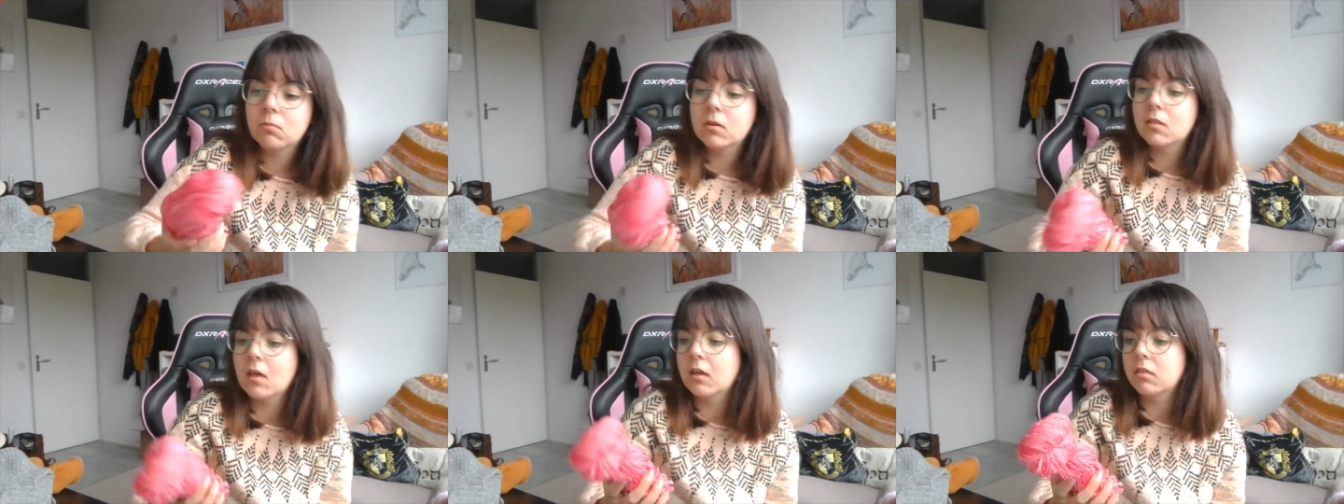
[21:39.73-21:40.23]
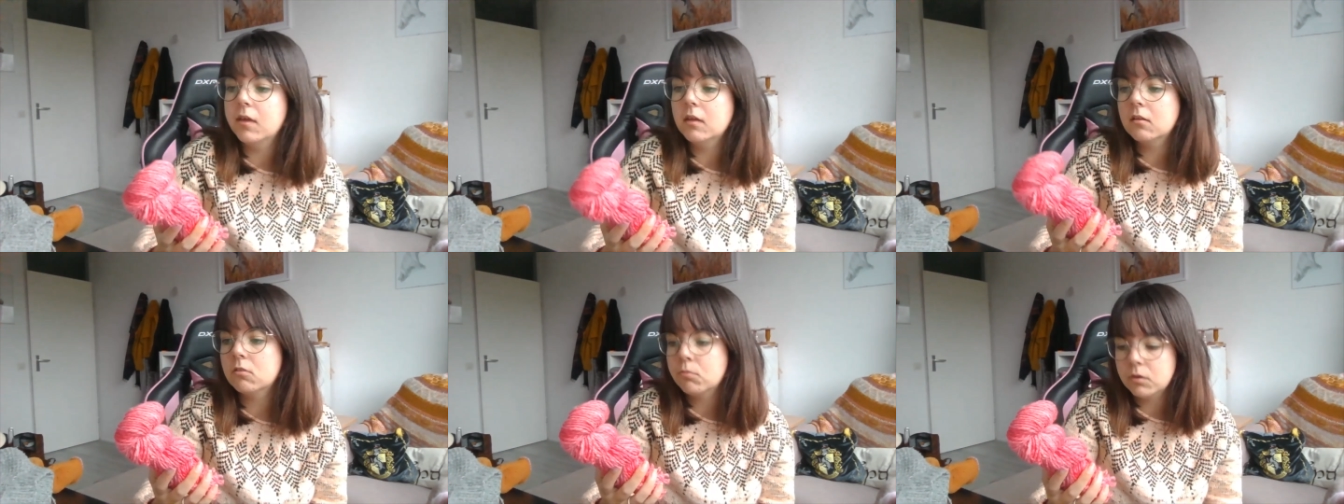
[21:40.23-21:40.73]
with. I think
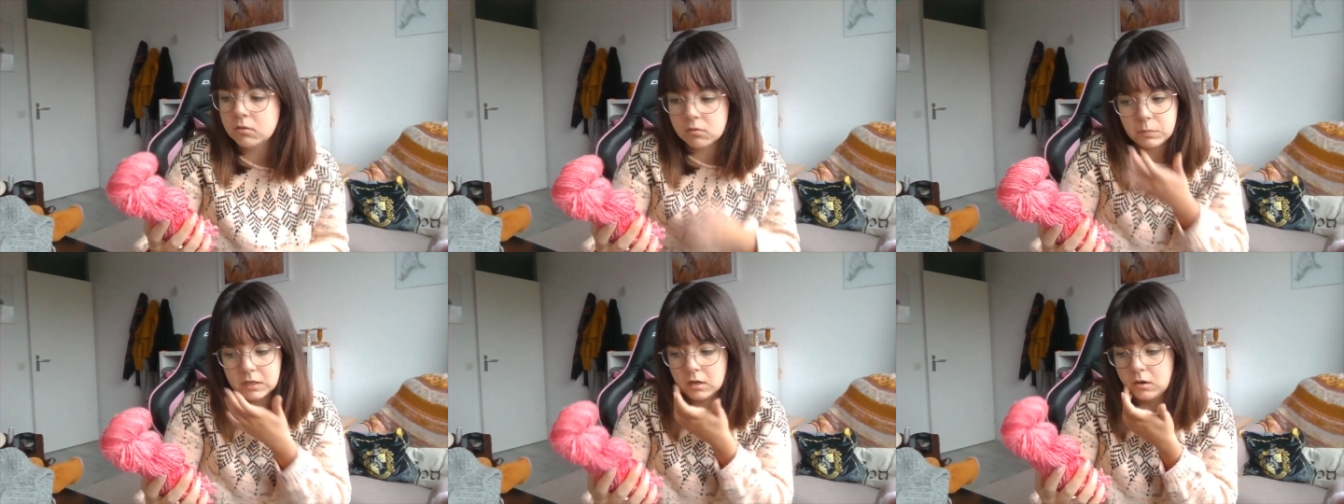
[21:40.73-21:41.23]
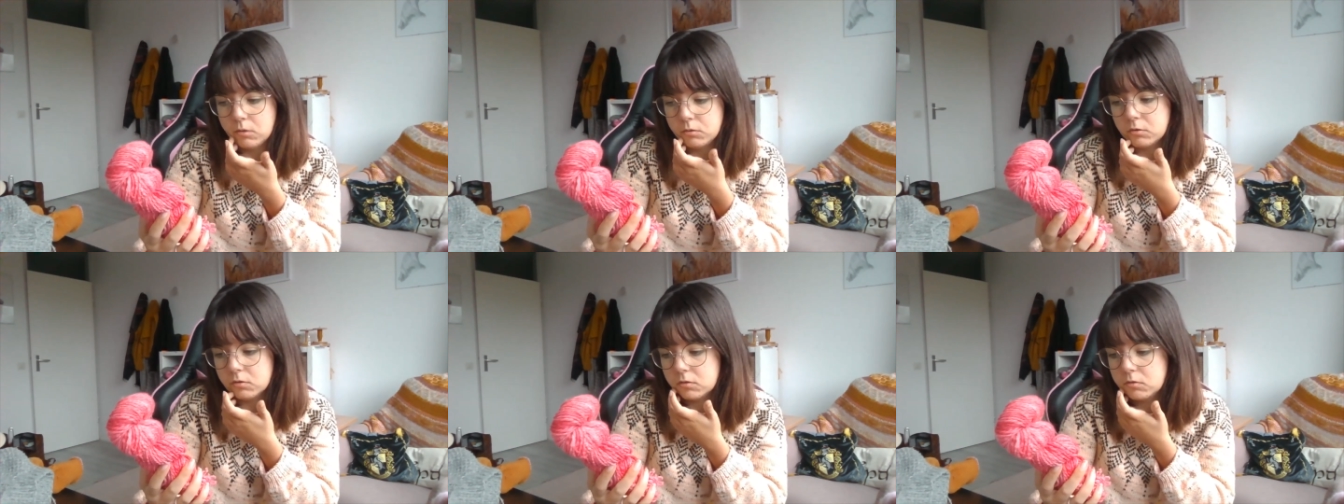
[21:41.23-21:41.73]
this one is a bit
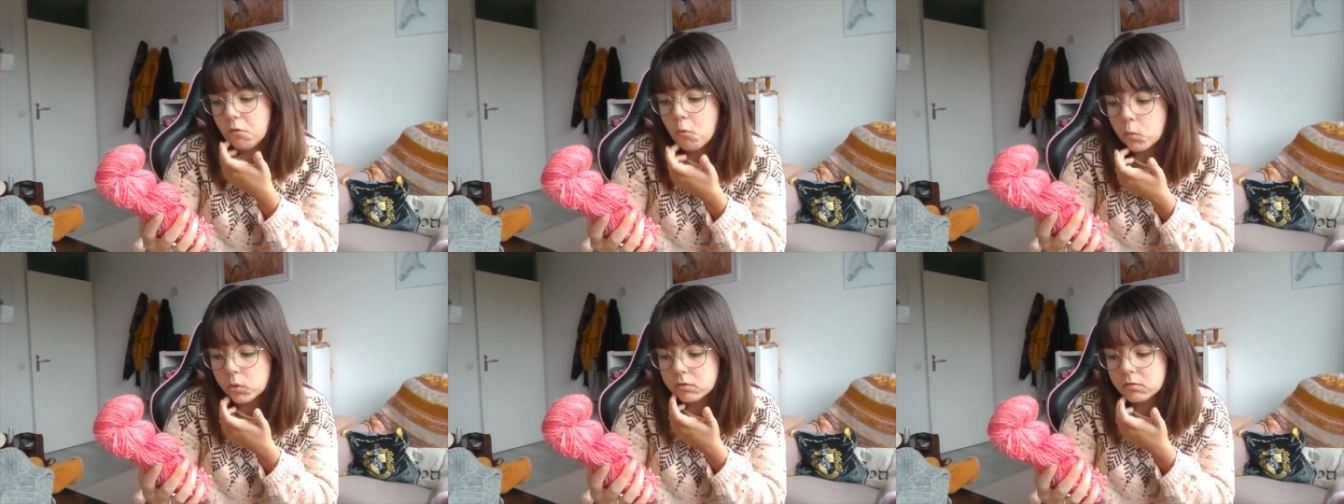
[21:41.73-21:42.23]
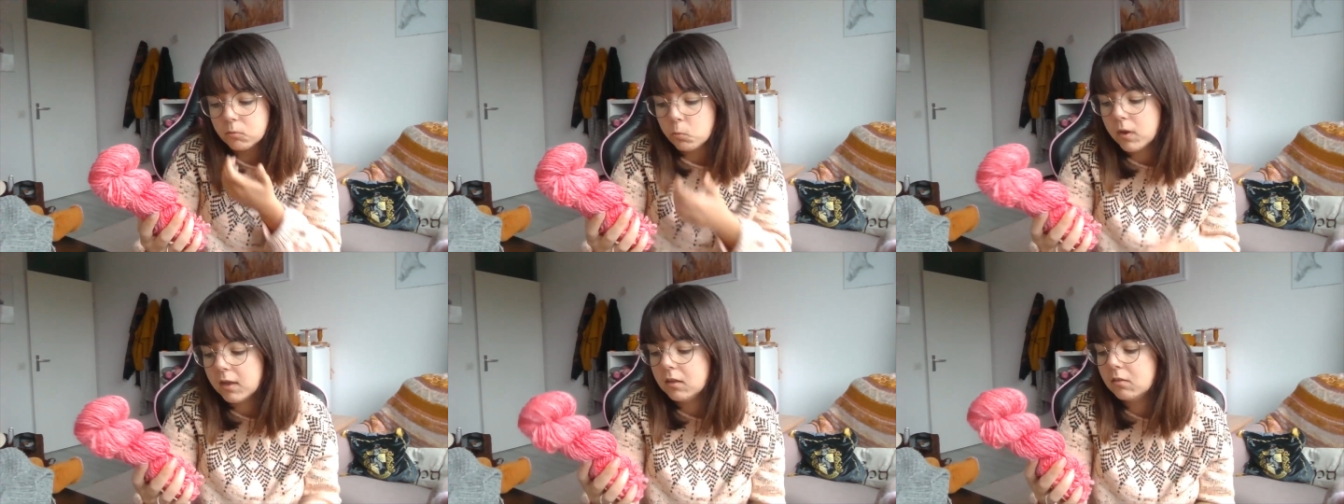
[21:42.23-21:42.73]
closer to a worsted
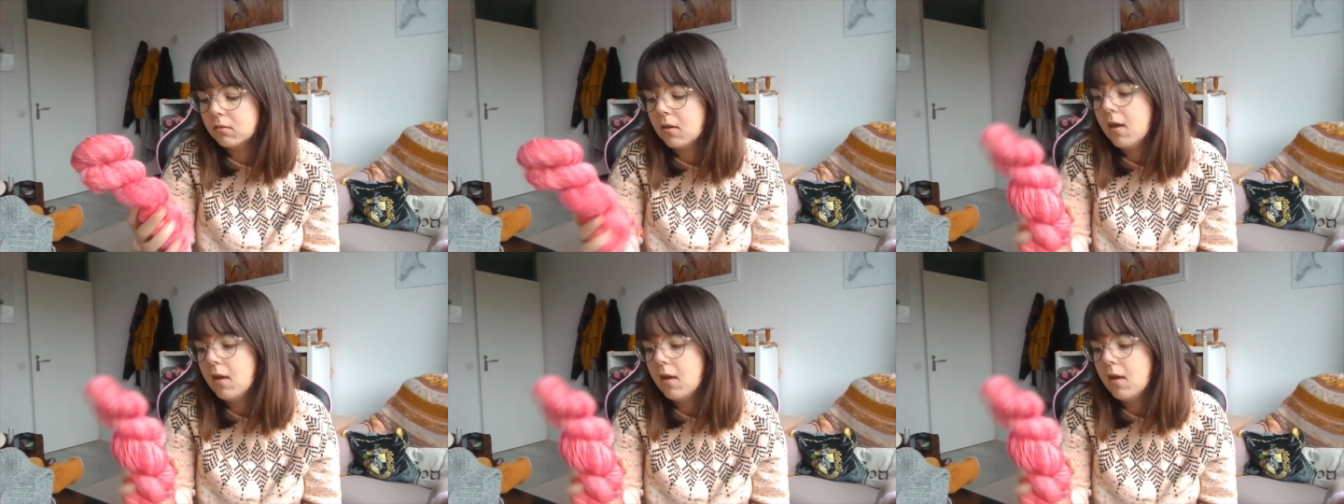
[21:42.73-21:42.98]
weight.